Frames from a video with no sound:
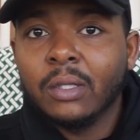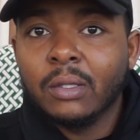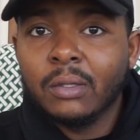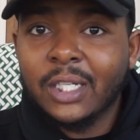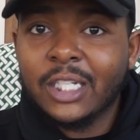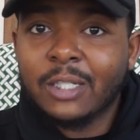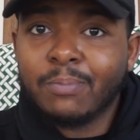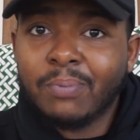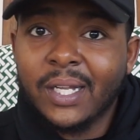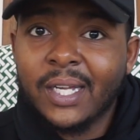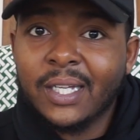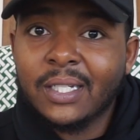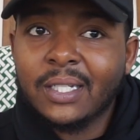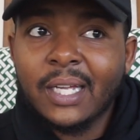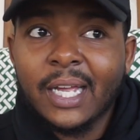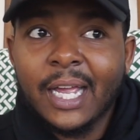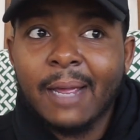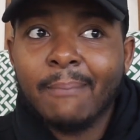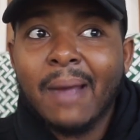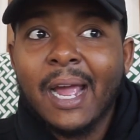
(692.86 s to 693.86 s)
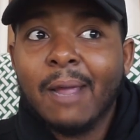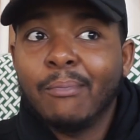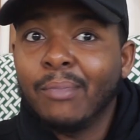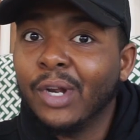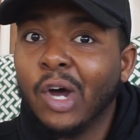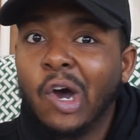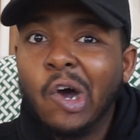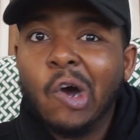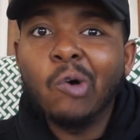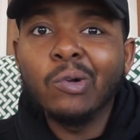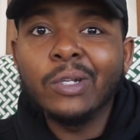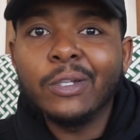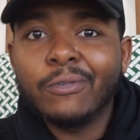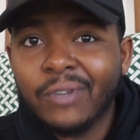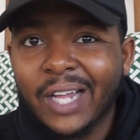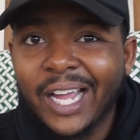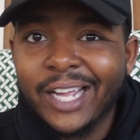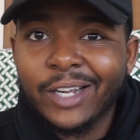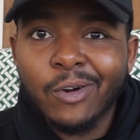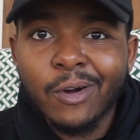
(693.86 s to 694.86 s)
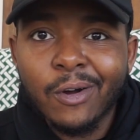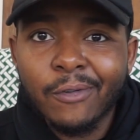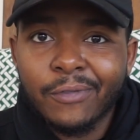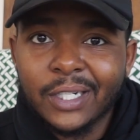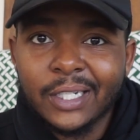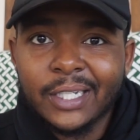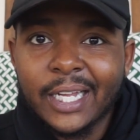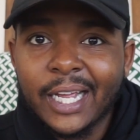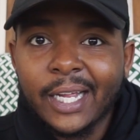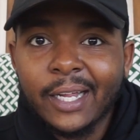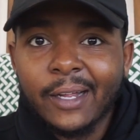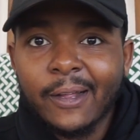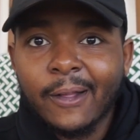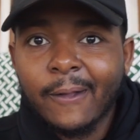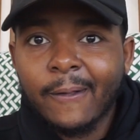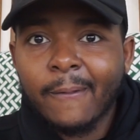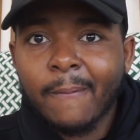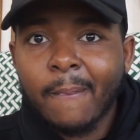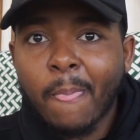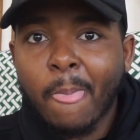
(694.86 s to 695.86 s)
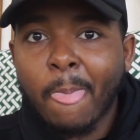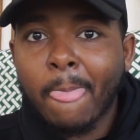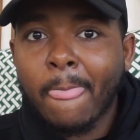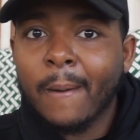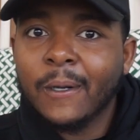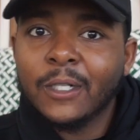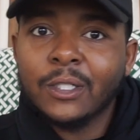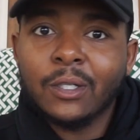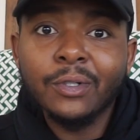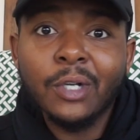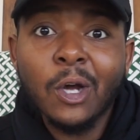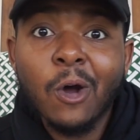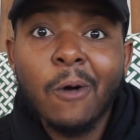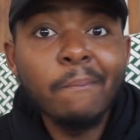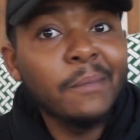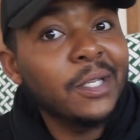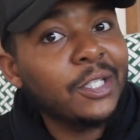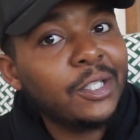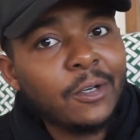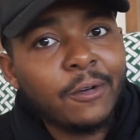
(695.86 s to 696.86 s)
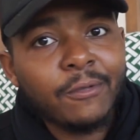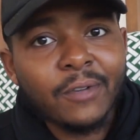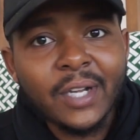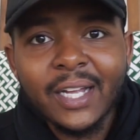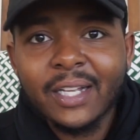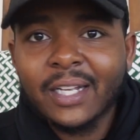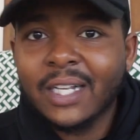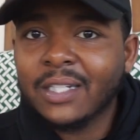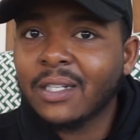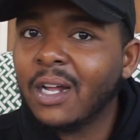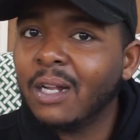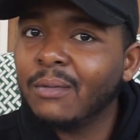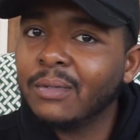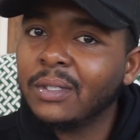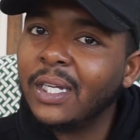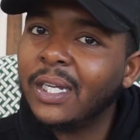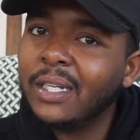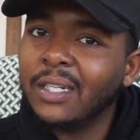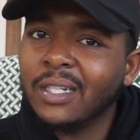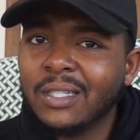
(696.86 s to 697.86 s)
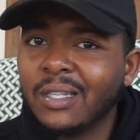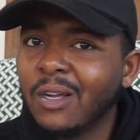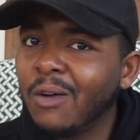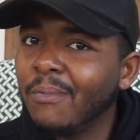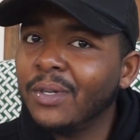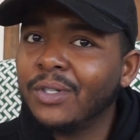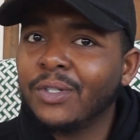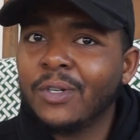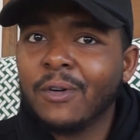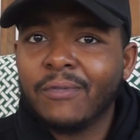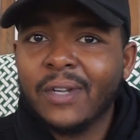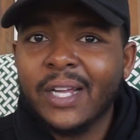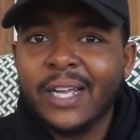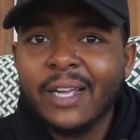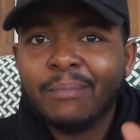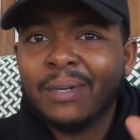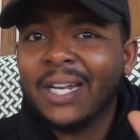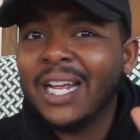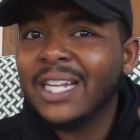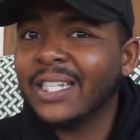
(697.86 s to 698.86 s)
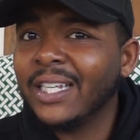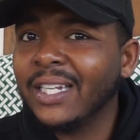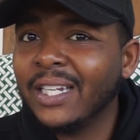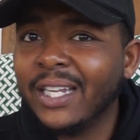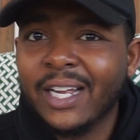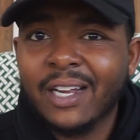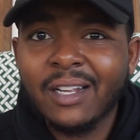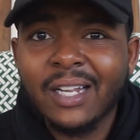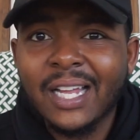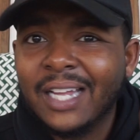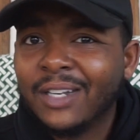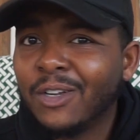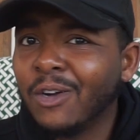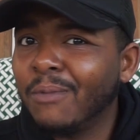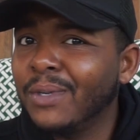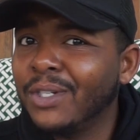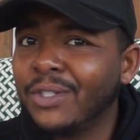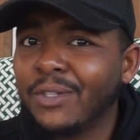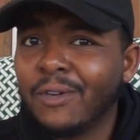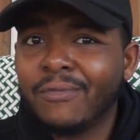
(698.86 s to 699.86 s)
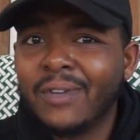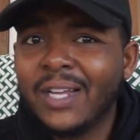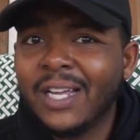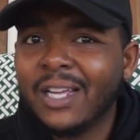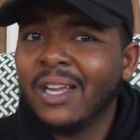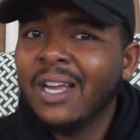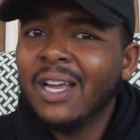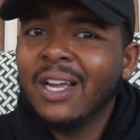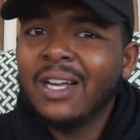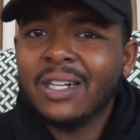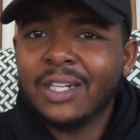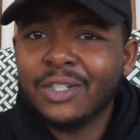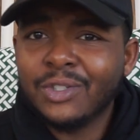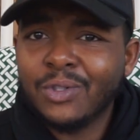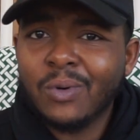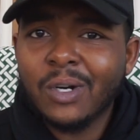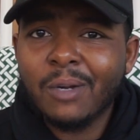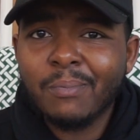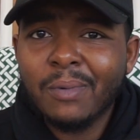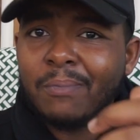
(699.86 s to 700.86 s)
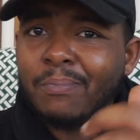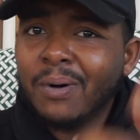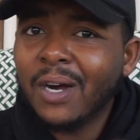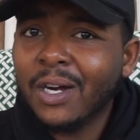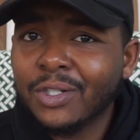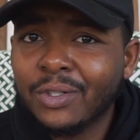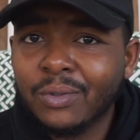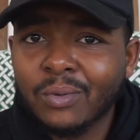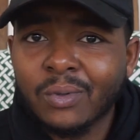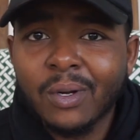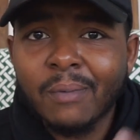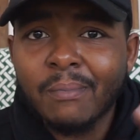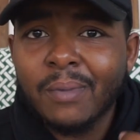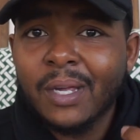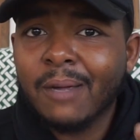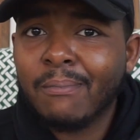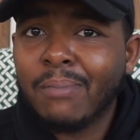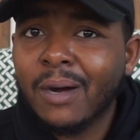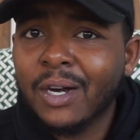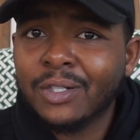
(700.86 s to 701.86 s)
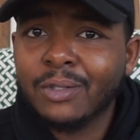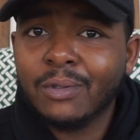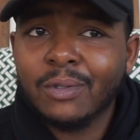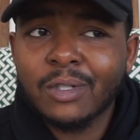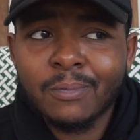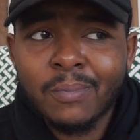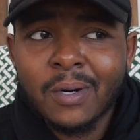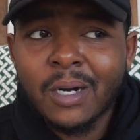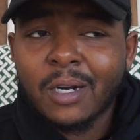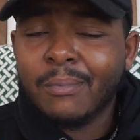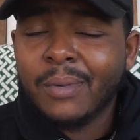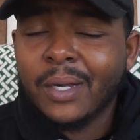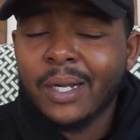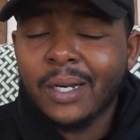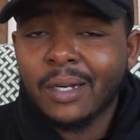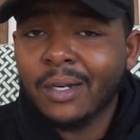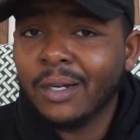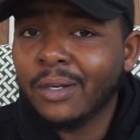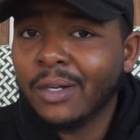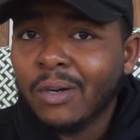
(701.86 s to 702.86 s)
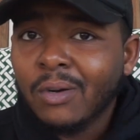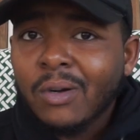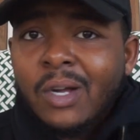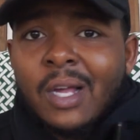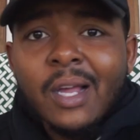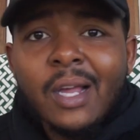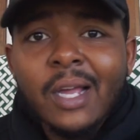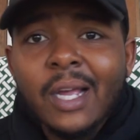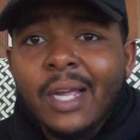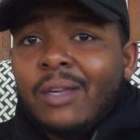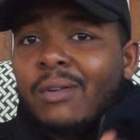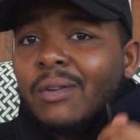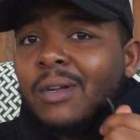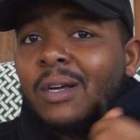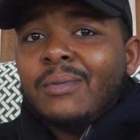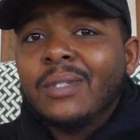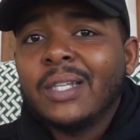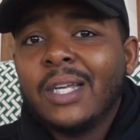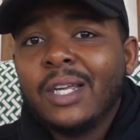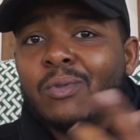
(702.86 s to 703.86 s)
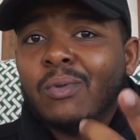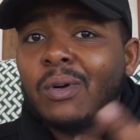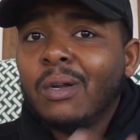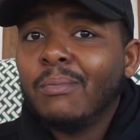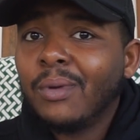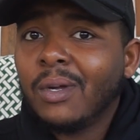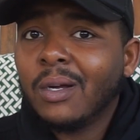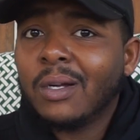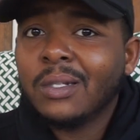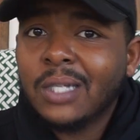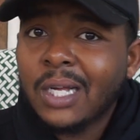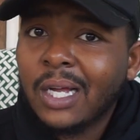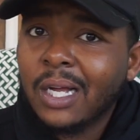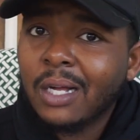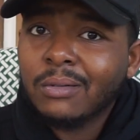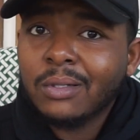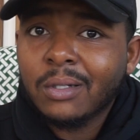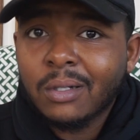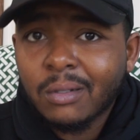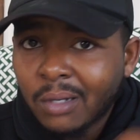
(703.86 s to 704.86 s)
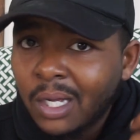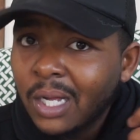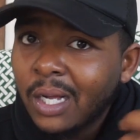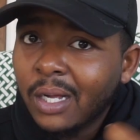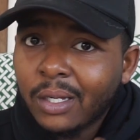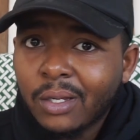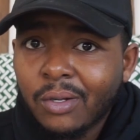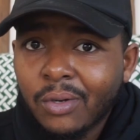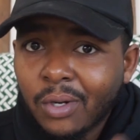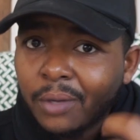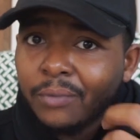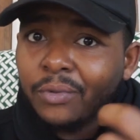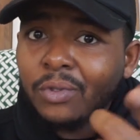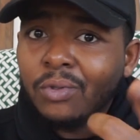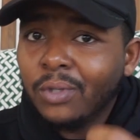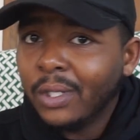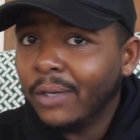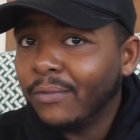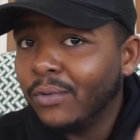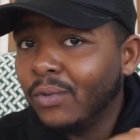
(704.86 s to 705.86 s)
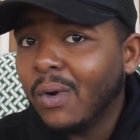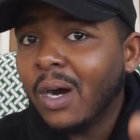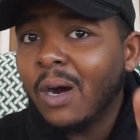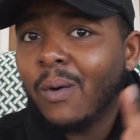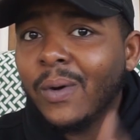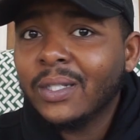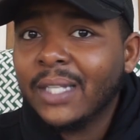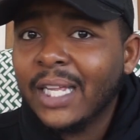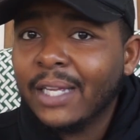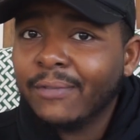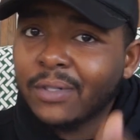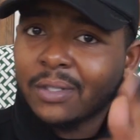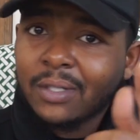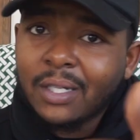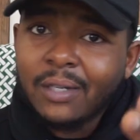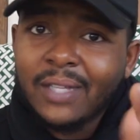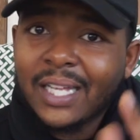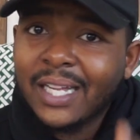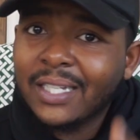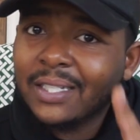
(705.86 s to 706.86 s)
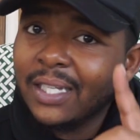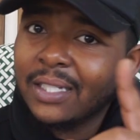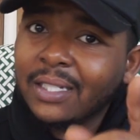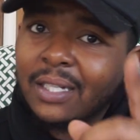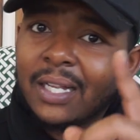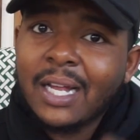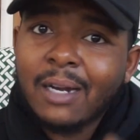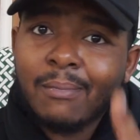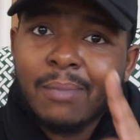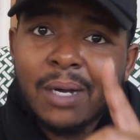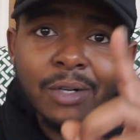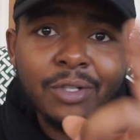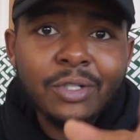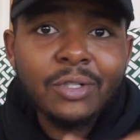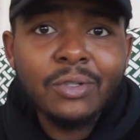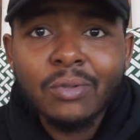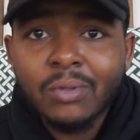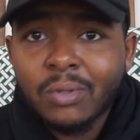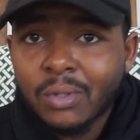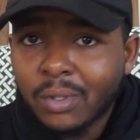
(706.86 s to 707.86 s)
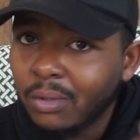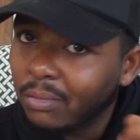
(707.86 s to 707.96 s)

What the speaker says: this place, it might be the only flight going for the day. So don't miss your flight. That's all I'm gonna say. Just don't miss your flight. But that's any airline. Don't miss your flight, because you want to be punctual, and being punctual is part of being an adult. And you know what I'm saying? You want to be on time. So you know, if you always late for stuff, that says a lot about you.